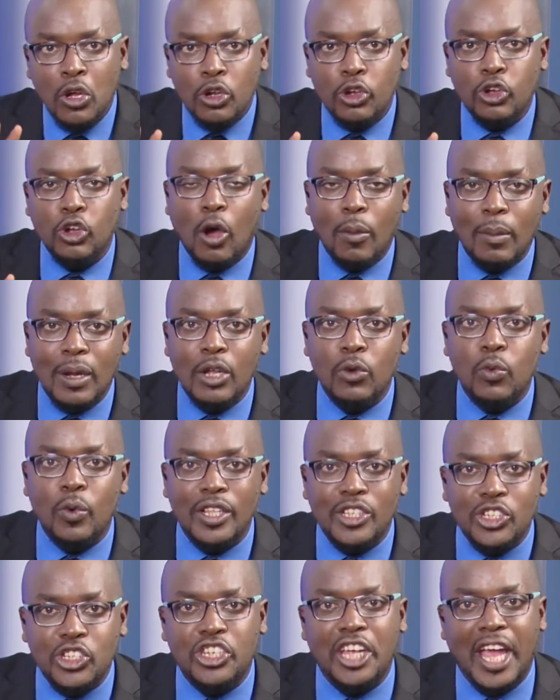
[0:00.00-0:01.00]
normally
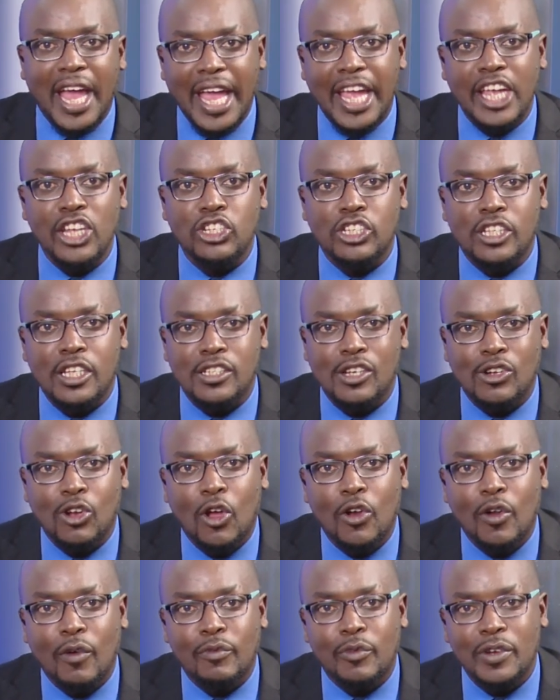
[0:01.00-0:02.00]
with change, there's a
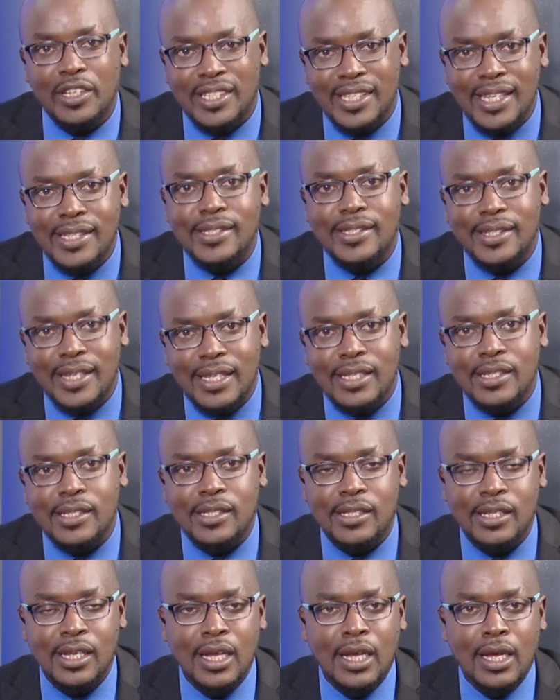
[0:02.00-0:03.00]
lot of
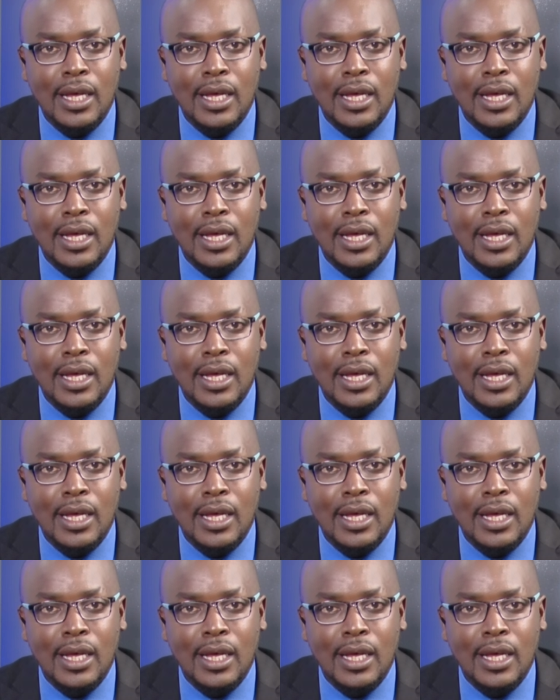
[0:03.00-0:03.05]
resistance